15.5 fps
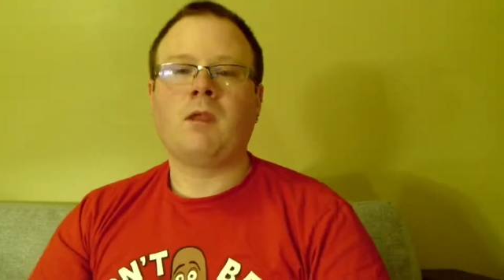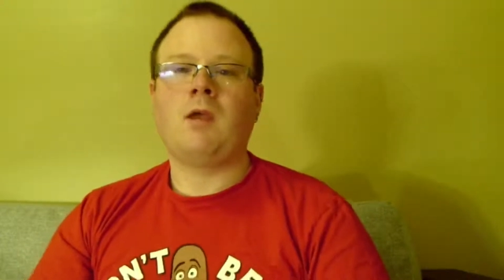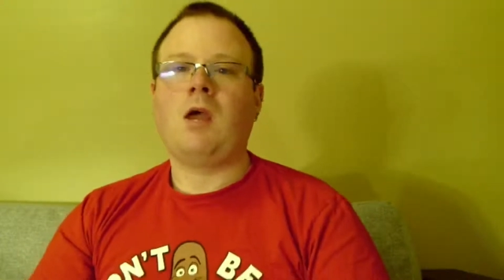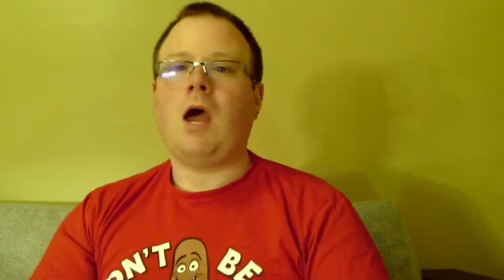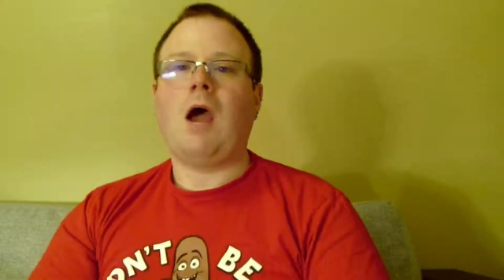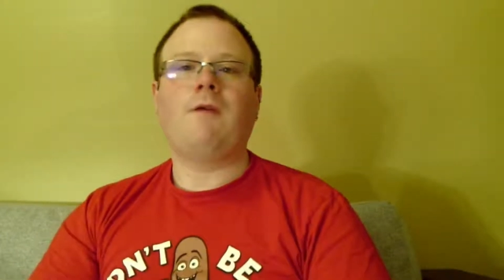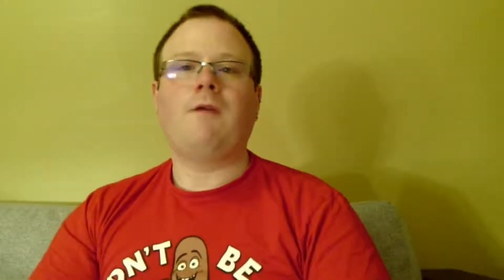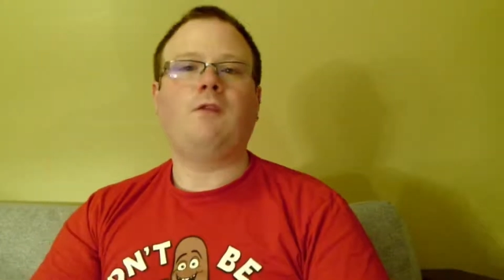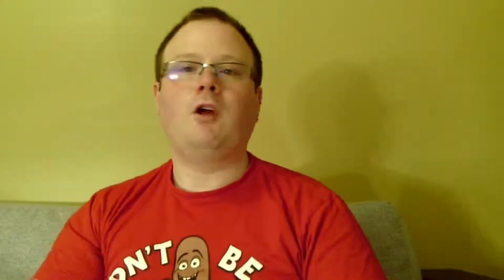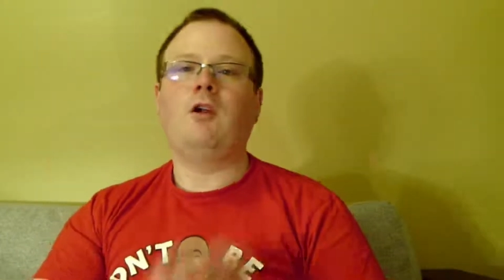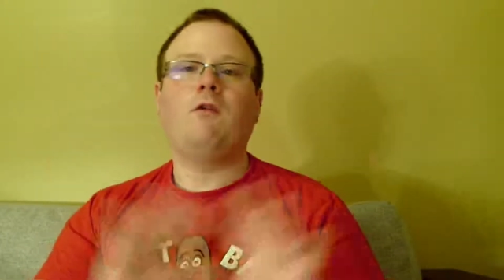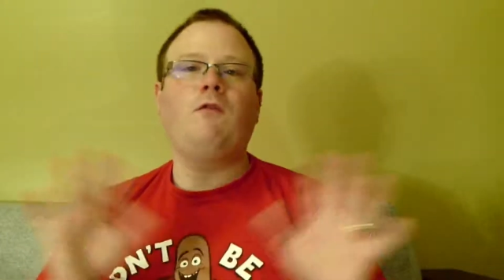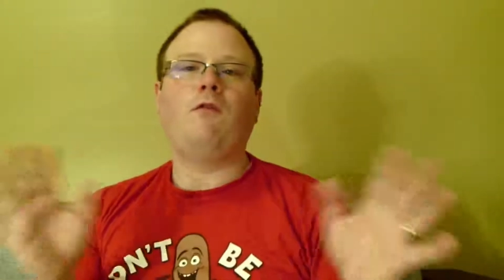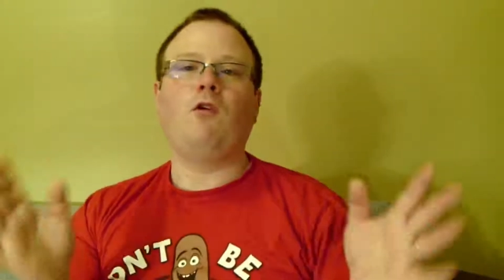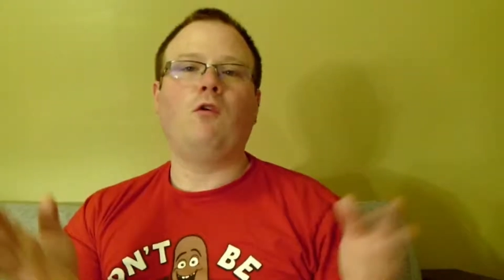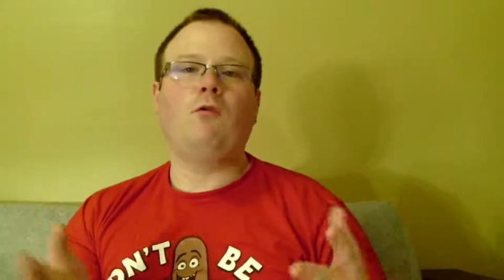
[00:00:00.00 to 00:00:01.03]
I've done a
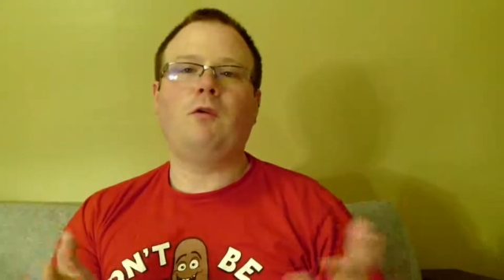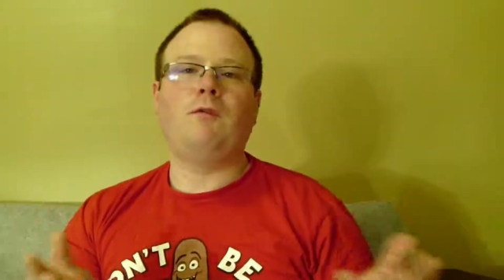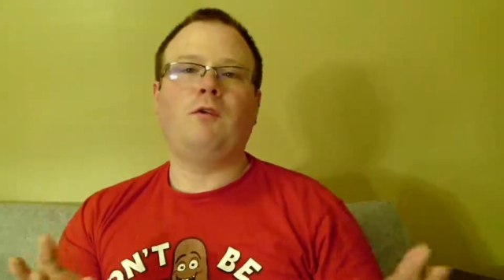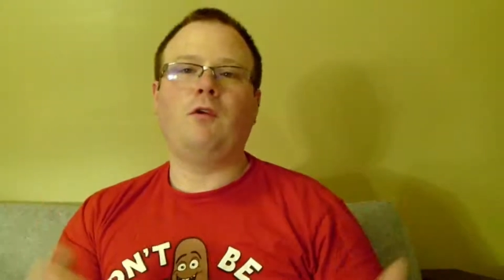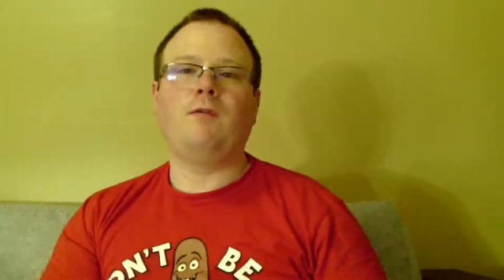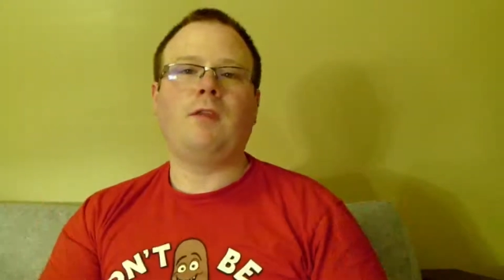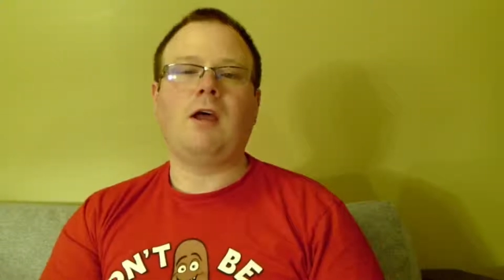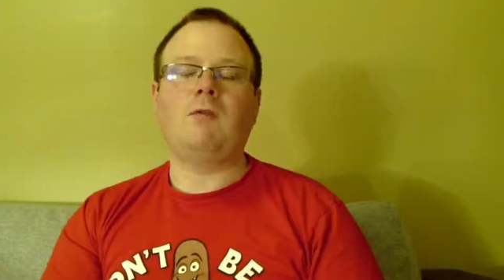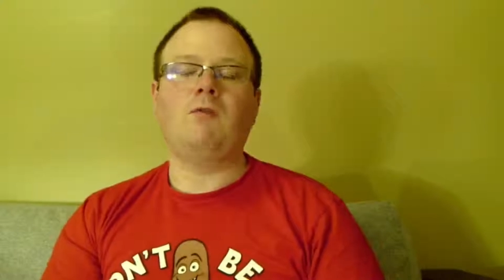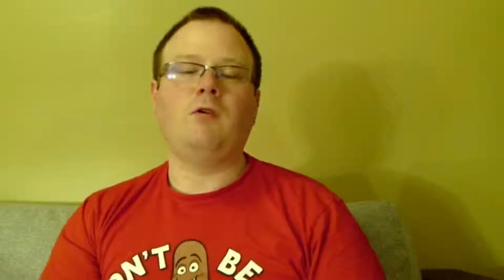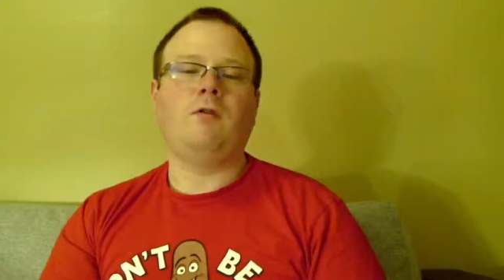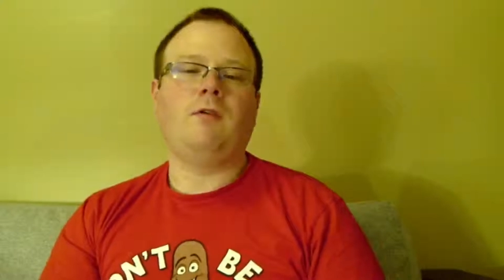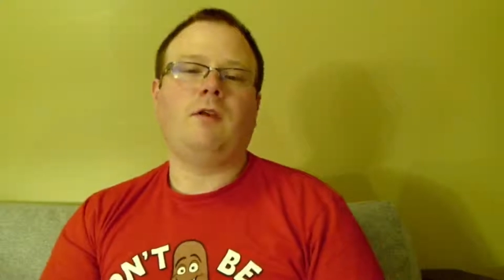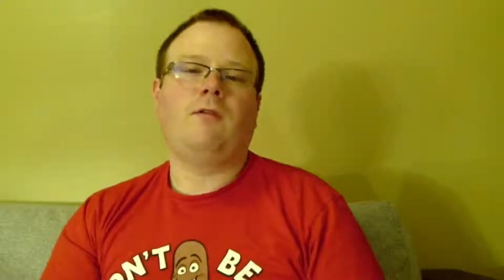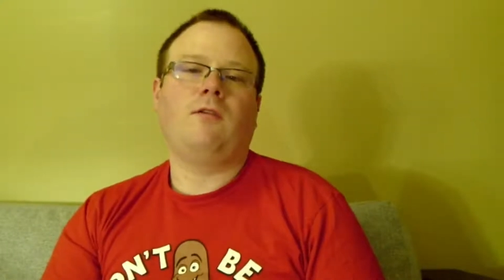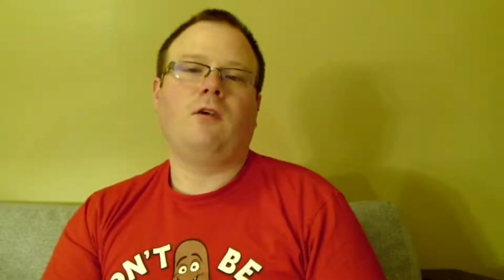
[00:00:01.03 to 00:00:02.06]
full review of that
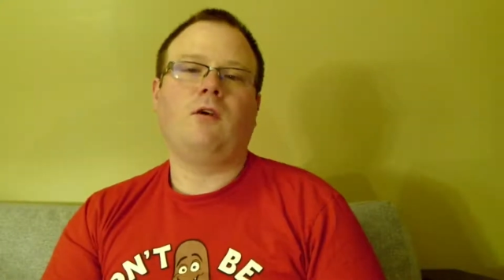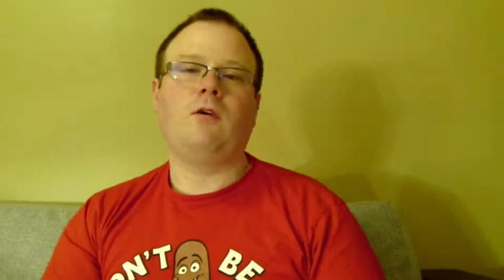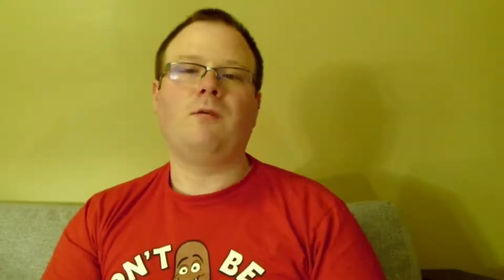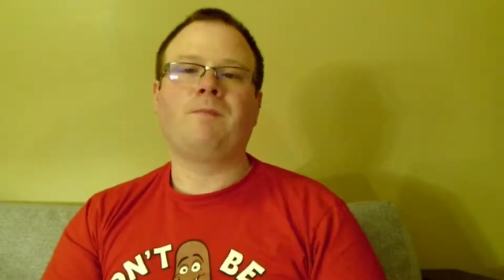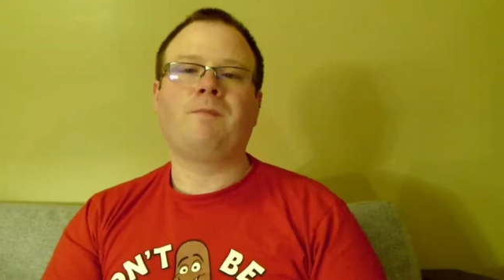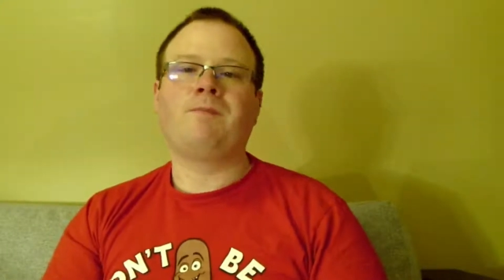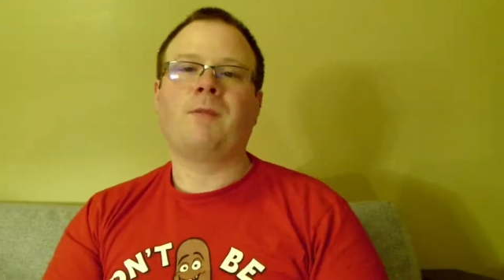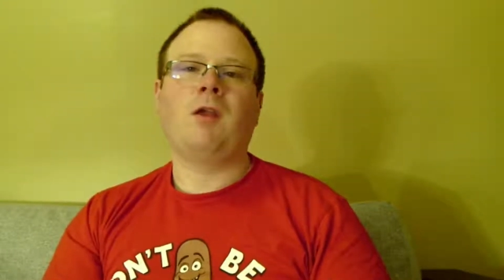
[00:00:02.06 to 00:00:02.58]
movie, so